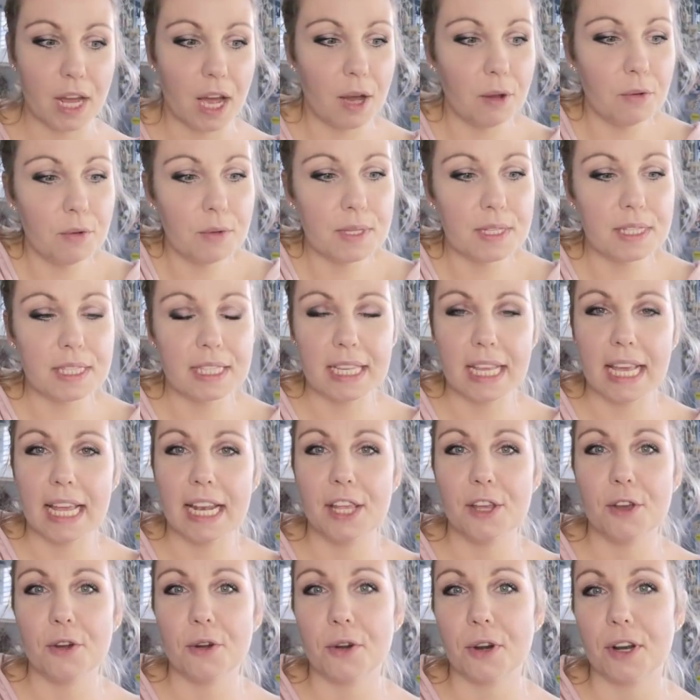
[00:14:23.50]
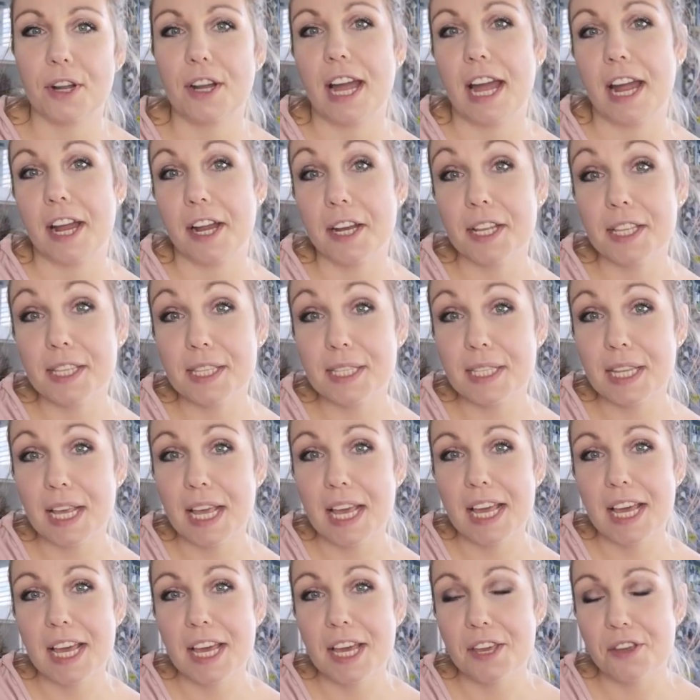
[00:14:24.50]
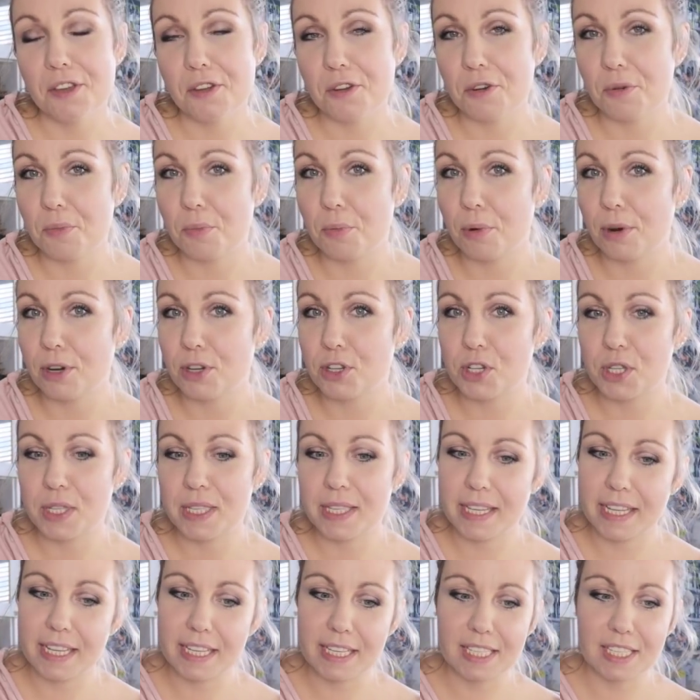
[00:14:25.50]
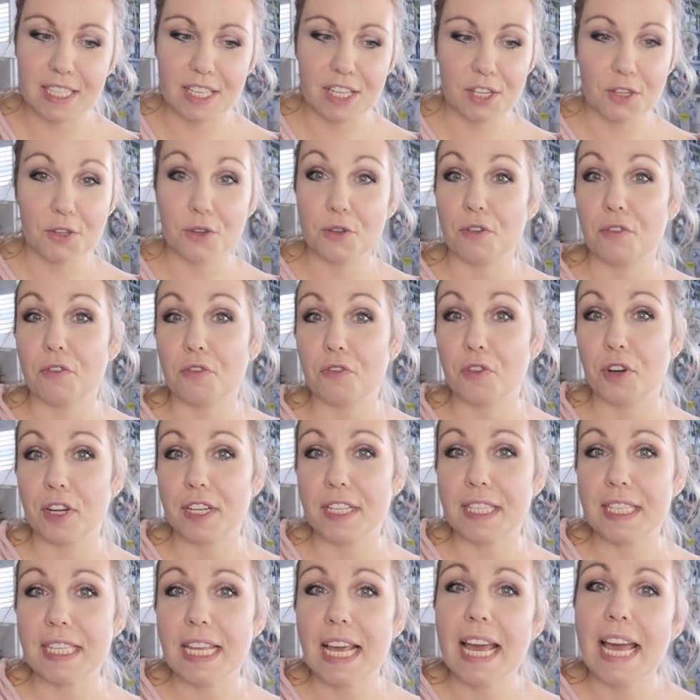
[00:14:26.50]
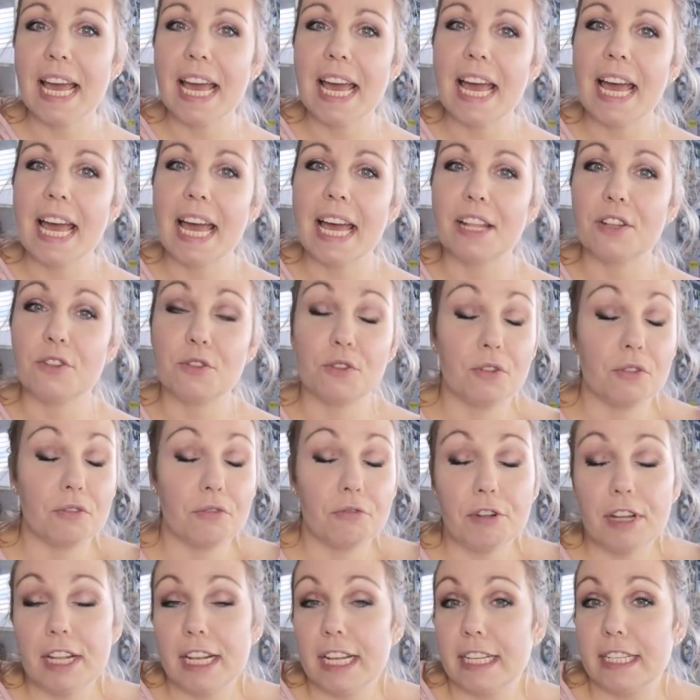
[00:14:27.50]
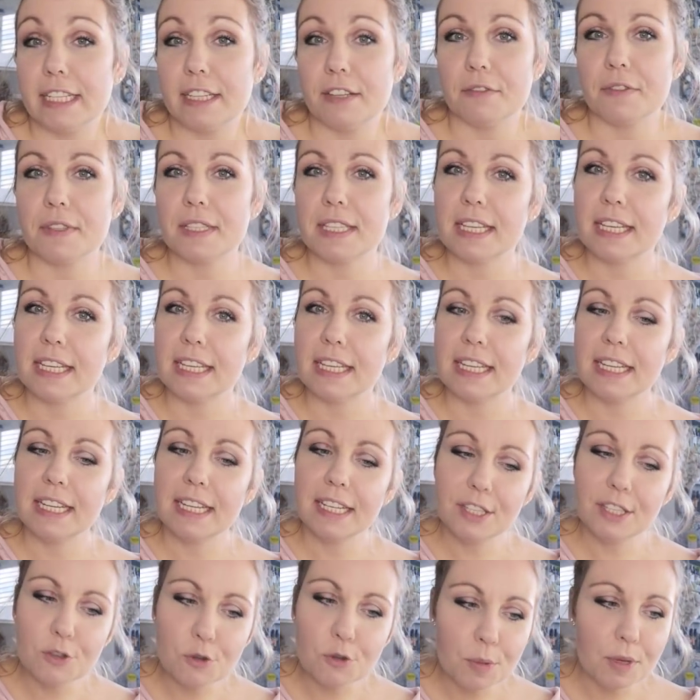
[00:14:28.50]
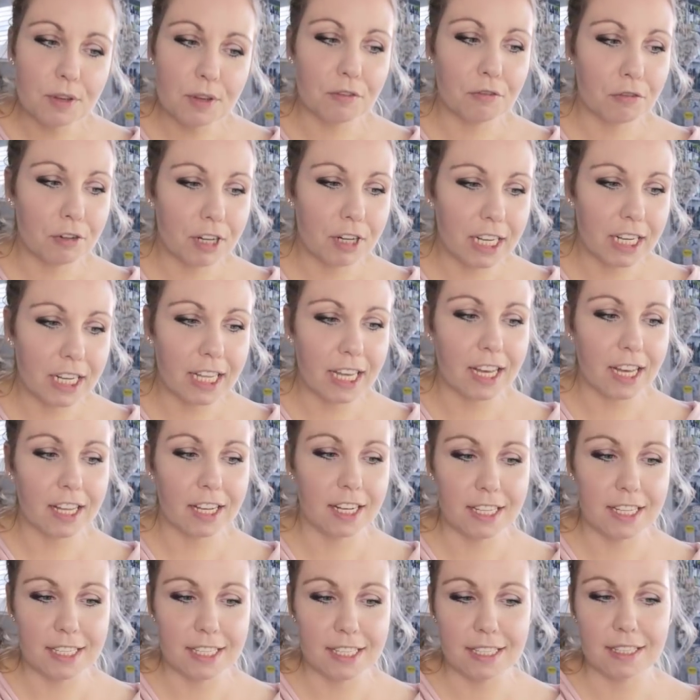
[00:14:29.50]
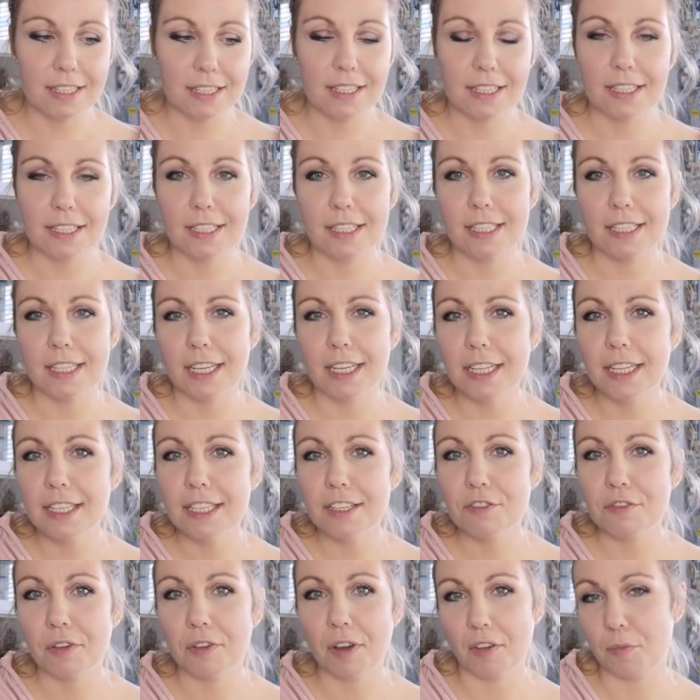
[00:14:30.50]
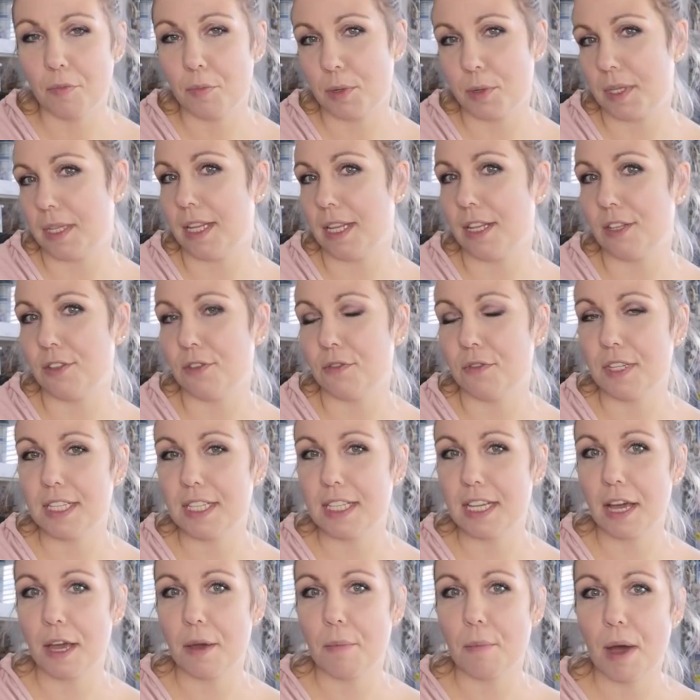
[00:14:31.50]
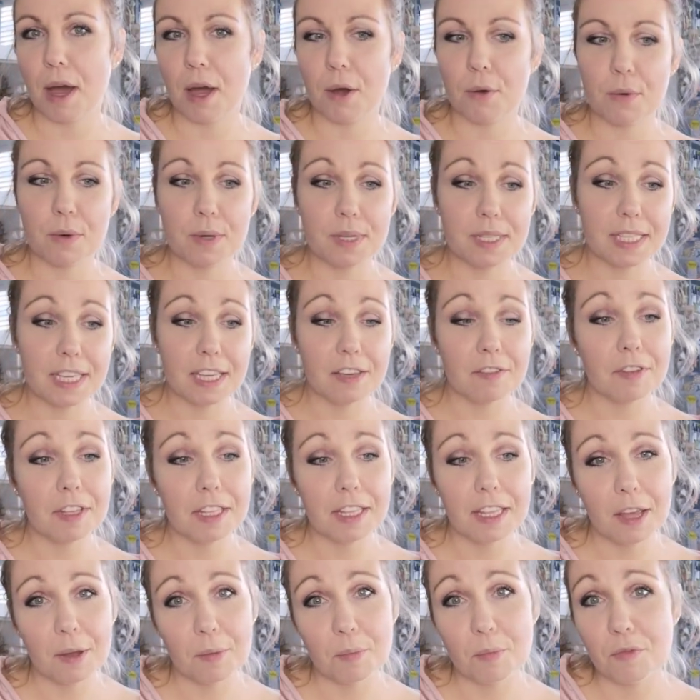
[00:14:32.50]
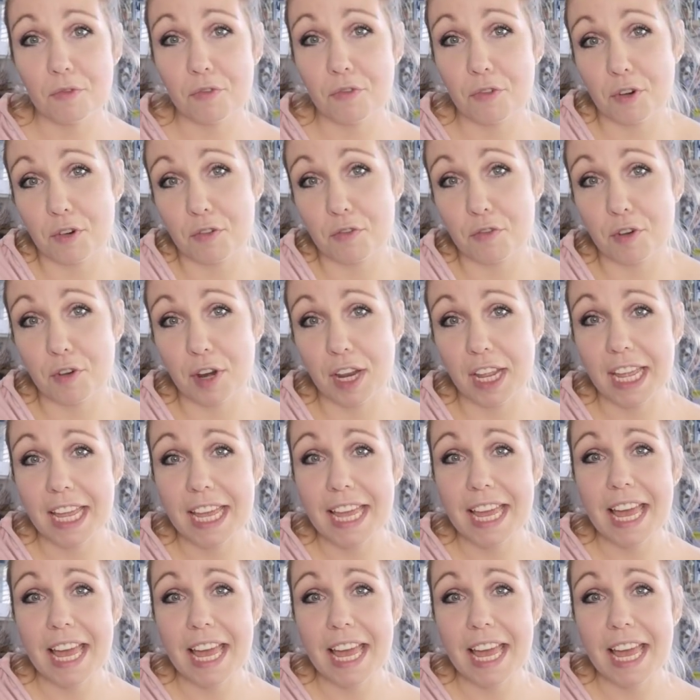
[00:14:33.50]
how to sell your cards, your precious things to your friends, to your relatives. To be really honest, 95% of the time I was giving them for free.